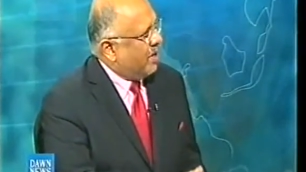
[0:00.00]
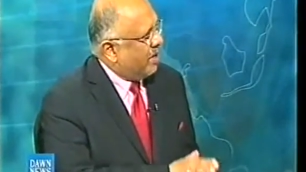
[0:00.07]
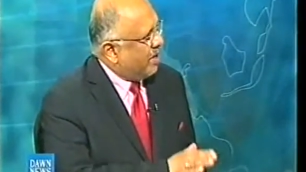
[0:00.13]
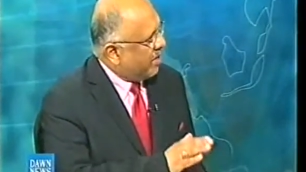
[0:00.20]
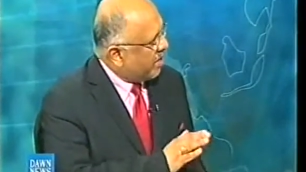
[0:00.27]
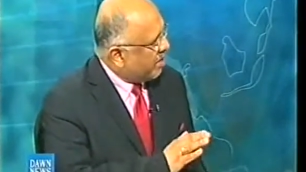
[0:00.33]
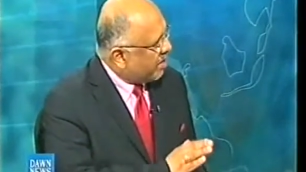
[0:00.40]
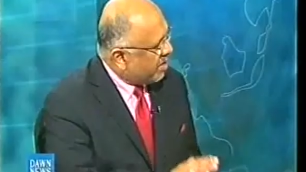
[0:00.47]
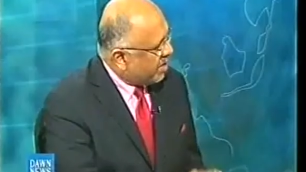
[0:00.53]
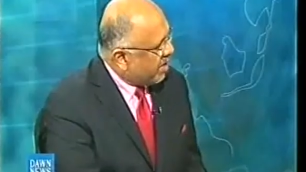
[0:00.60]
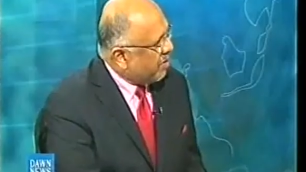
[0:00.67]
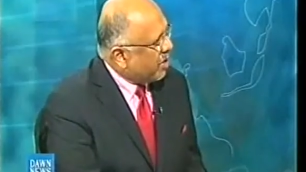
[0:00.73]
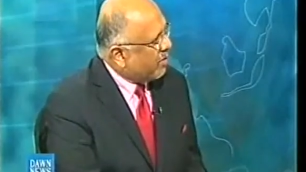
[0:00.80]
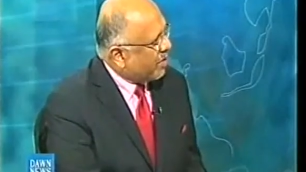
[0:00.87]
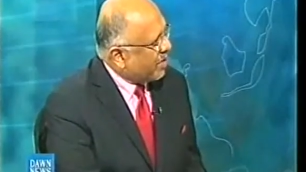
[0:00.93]
the
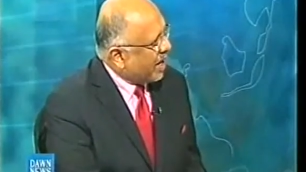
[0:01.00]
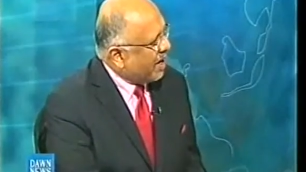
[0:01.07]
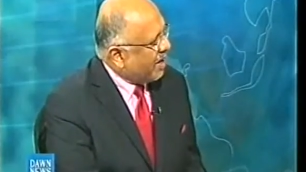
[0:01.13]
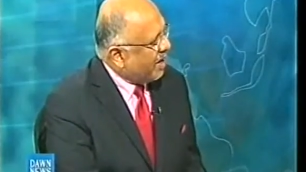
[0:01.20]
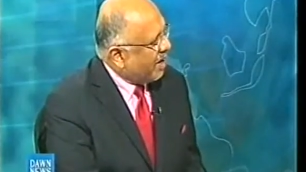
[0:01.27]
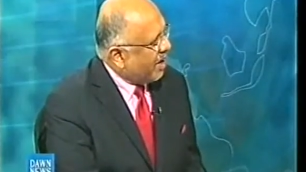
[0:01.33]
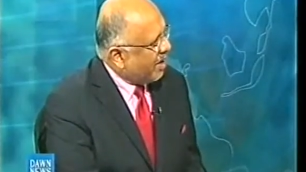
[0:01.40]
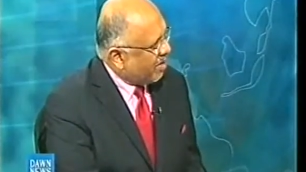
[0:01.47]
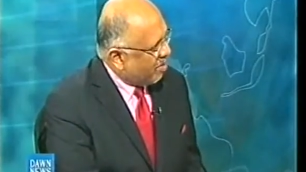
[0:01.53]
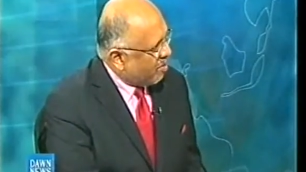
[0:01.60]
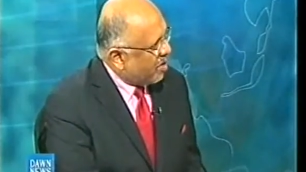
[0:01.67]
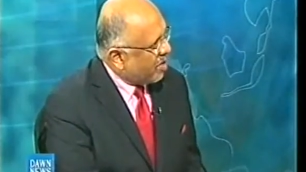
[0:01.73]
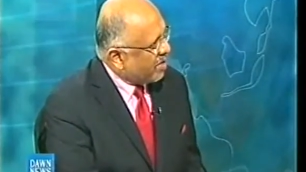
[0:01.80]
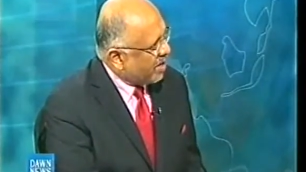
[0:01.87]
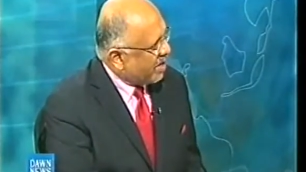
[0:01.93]
civil society has
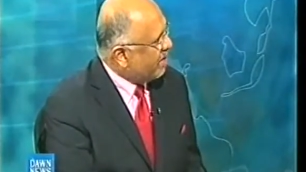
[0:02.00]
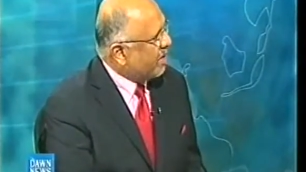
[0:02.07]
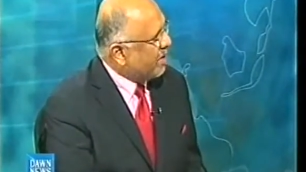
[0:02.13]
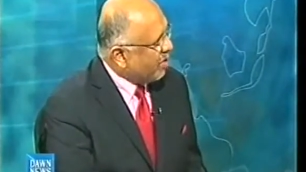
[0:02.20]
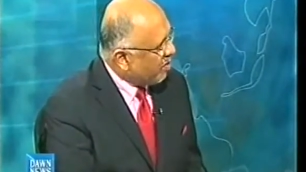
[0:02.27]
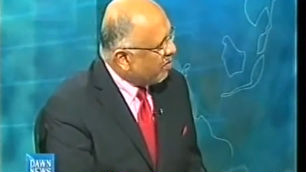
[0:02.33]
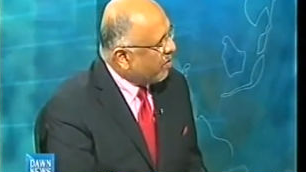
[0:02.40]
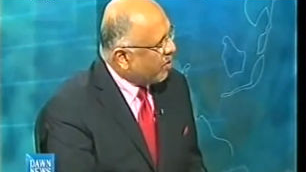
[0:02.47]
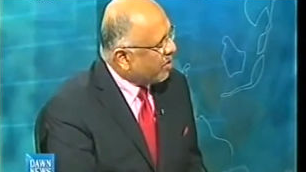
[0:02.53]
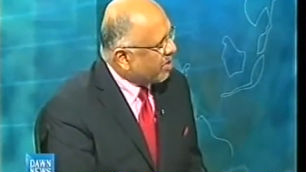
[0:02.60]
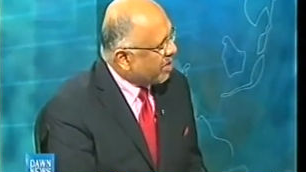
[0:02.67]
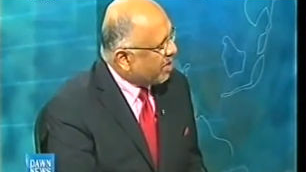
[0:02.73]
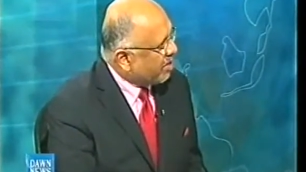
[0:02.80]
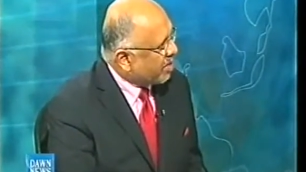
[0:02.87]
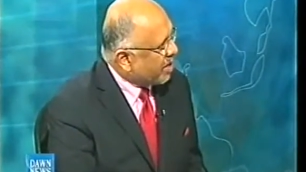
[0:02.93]
emerged as a new force in
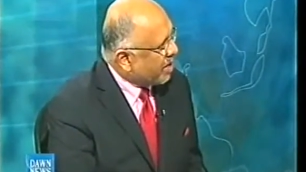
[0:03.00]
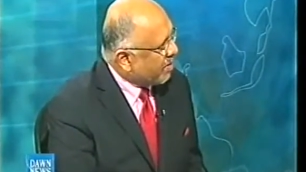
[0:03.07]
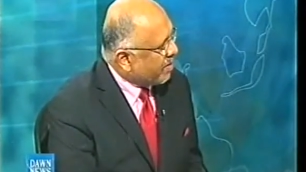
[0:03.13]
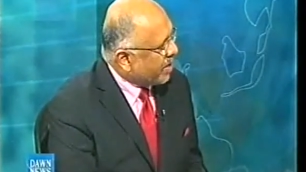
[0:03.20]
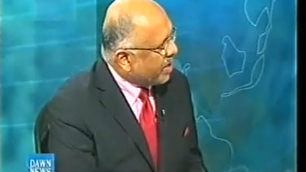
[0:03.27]
this country?